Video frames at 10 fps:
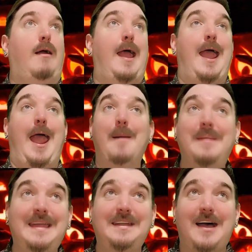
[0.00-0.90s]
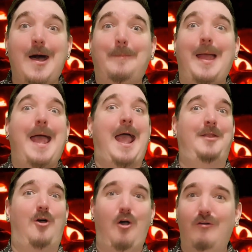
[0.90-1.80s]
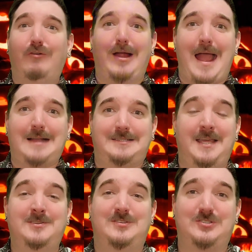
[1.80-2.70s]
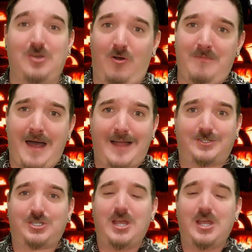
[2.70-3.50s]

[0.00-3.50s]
hamming it up and overacting so much